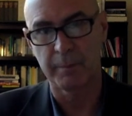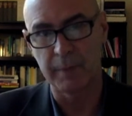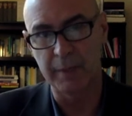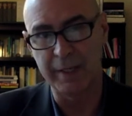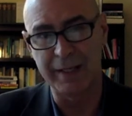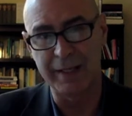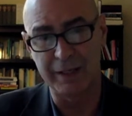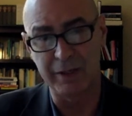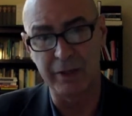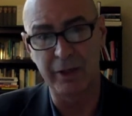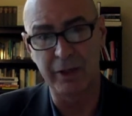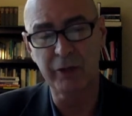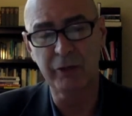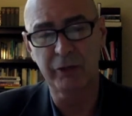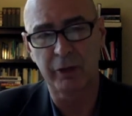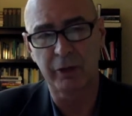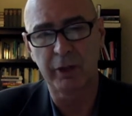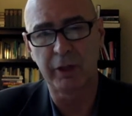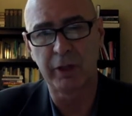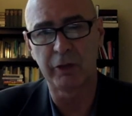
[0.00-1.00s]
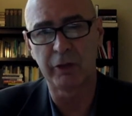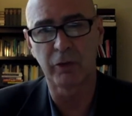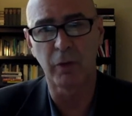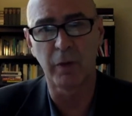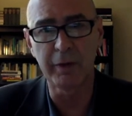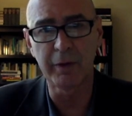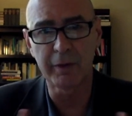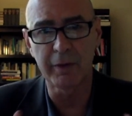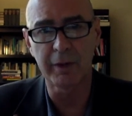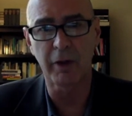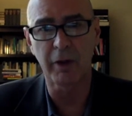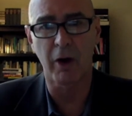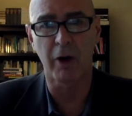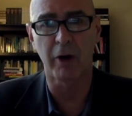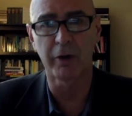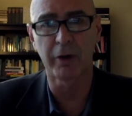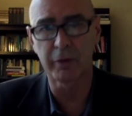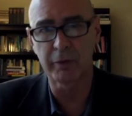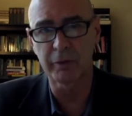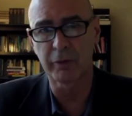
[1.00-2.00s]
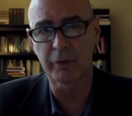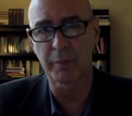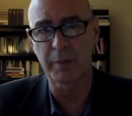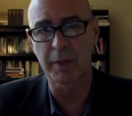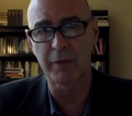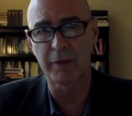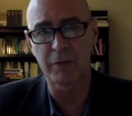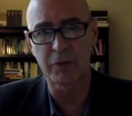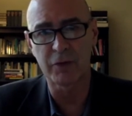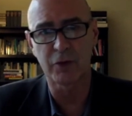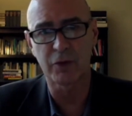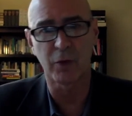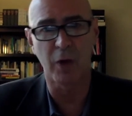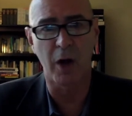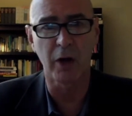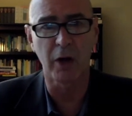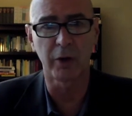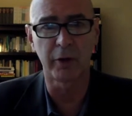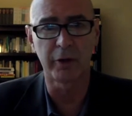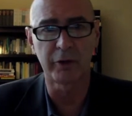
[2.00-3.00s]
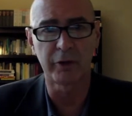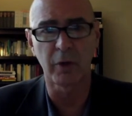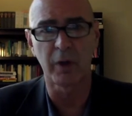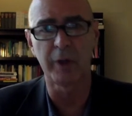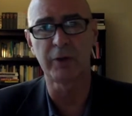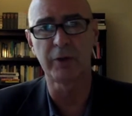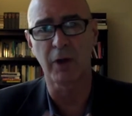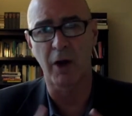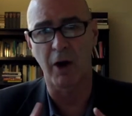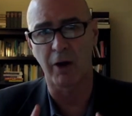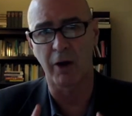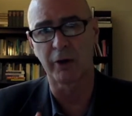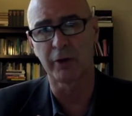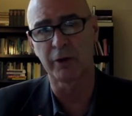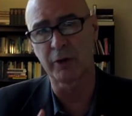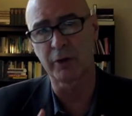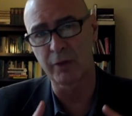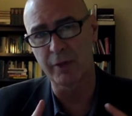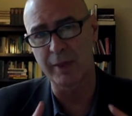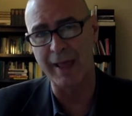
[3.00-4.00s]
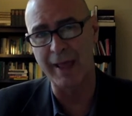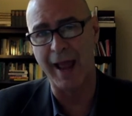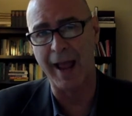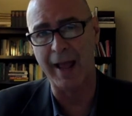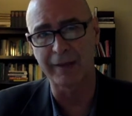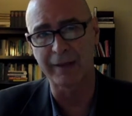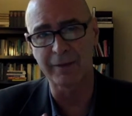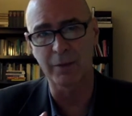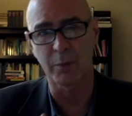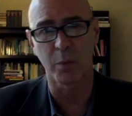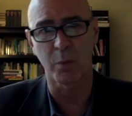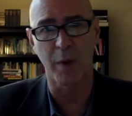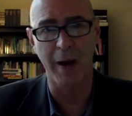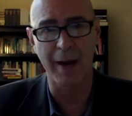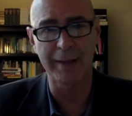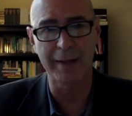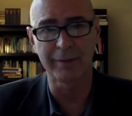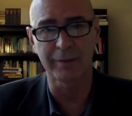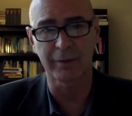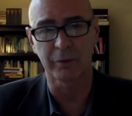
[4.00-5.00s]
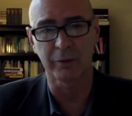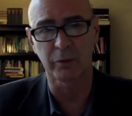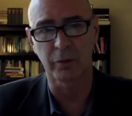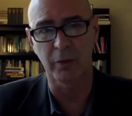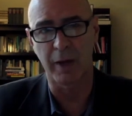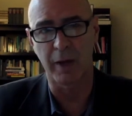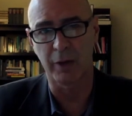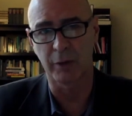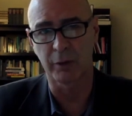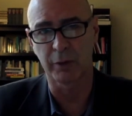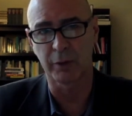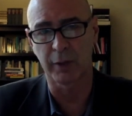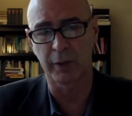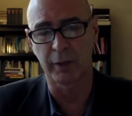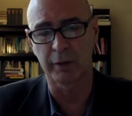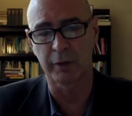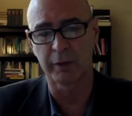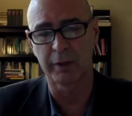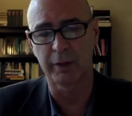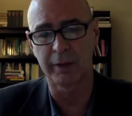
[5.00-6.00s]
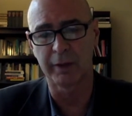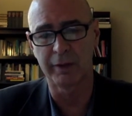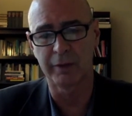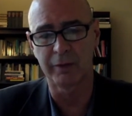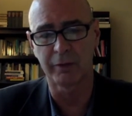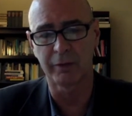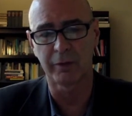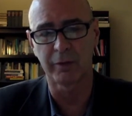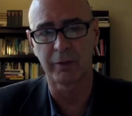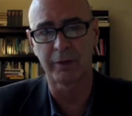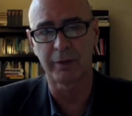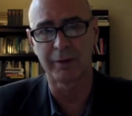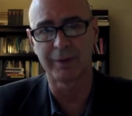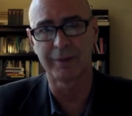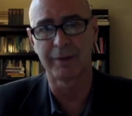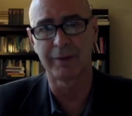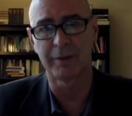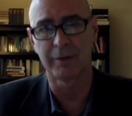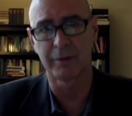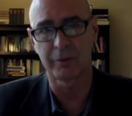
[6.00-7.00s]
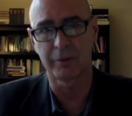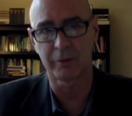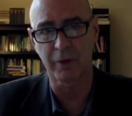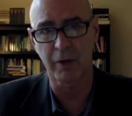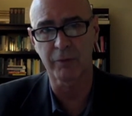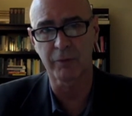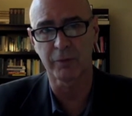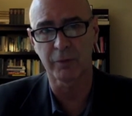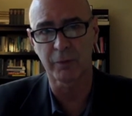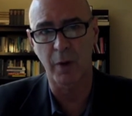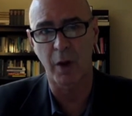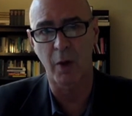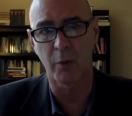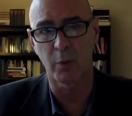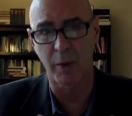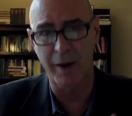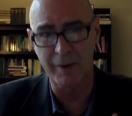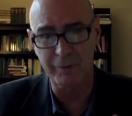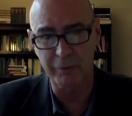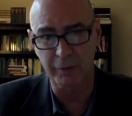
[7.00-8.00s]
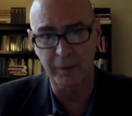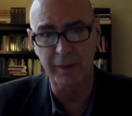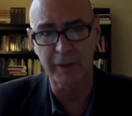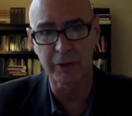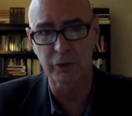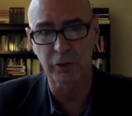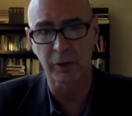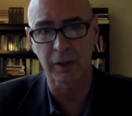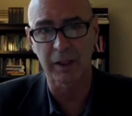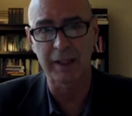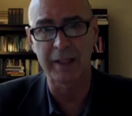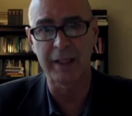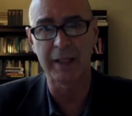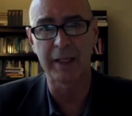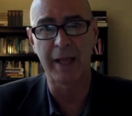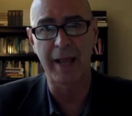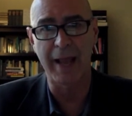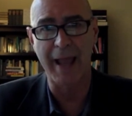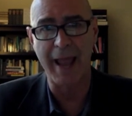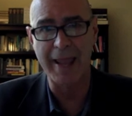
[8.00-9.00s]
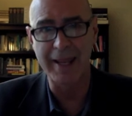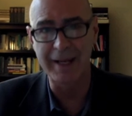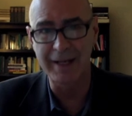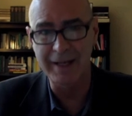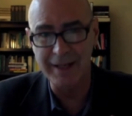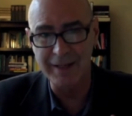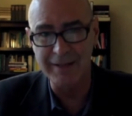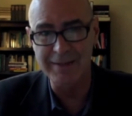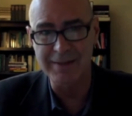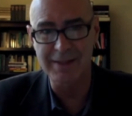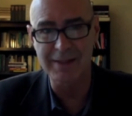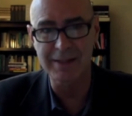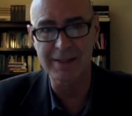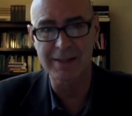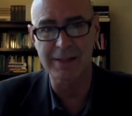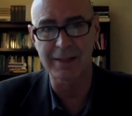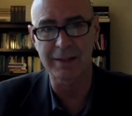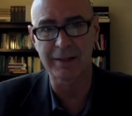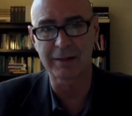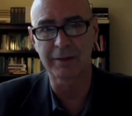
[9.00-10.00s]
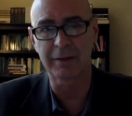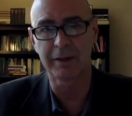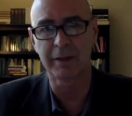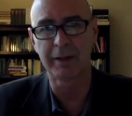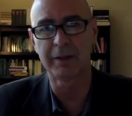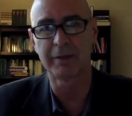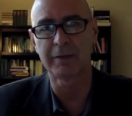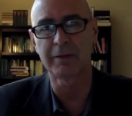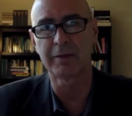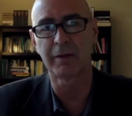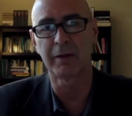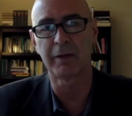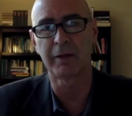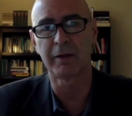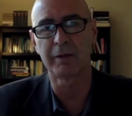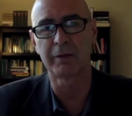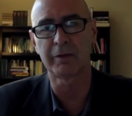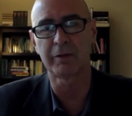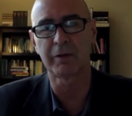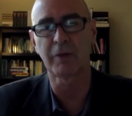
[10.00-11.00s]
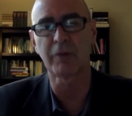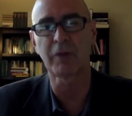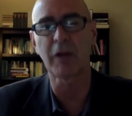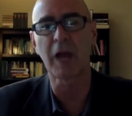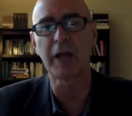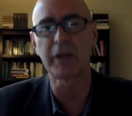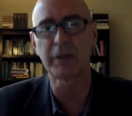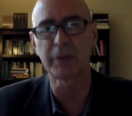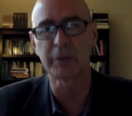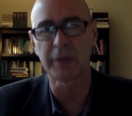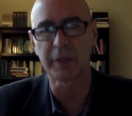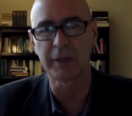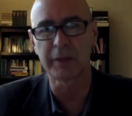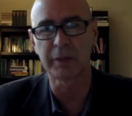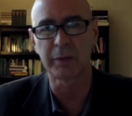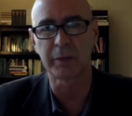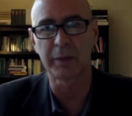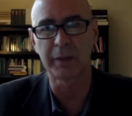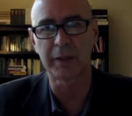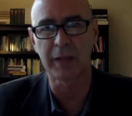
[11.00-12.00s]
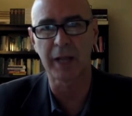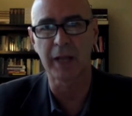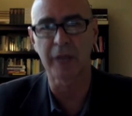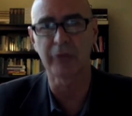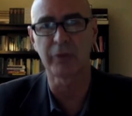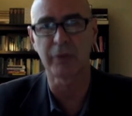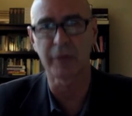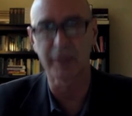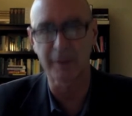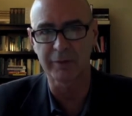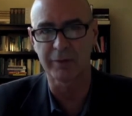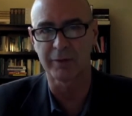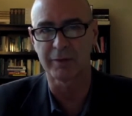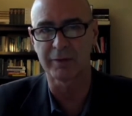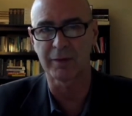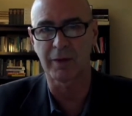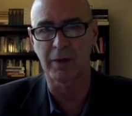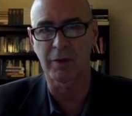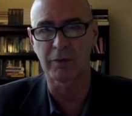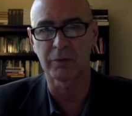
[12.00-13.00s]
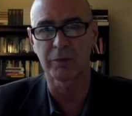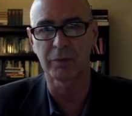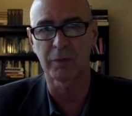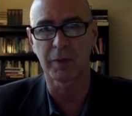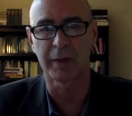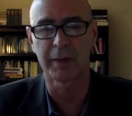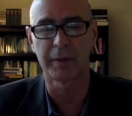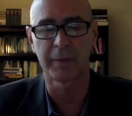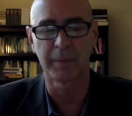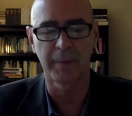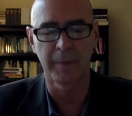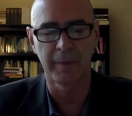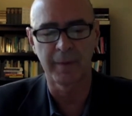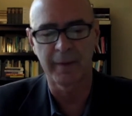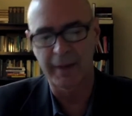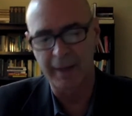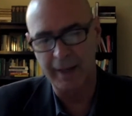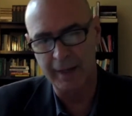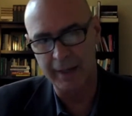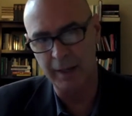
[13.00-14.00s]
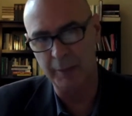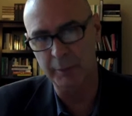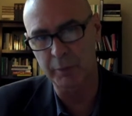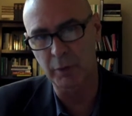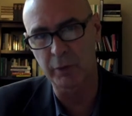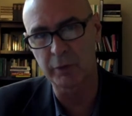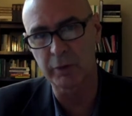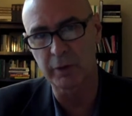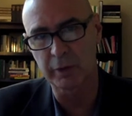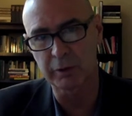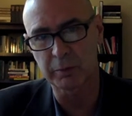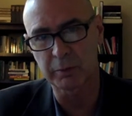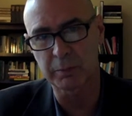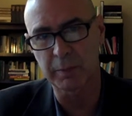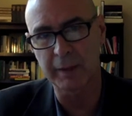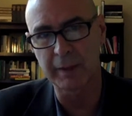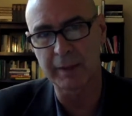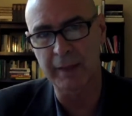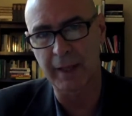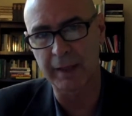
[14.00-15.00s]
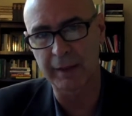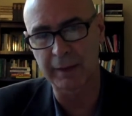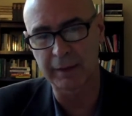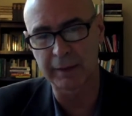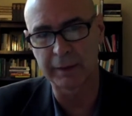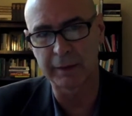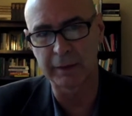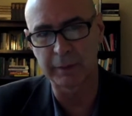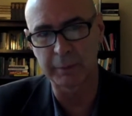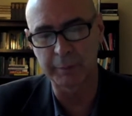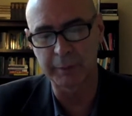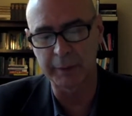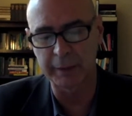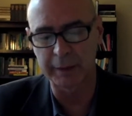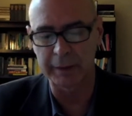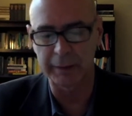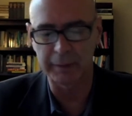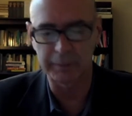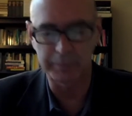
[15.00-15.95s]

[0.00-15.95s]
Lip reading: In addition, he's going to argue something even stronger. He's going to argue that the right to health care is self-referentially inconsistent. It's self-contradictory. It contradicts itself, right? And I'm going to explain that in a minute.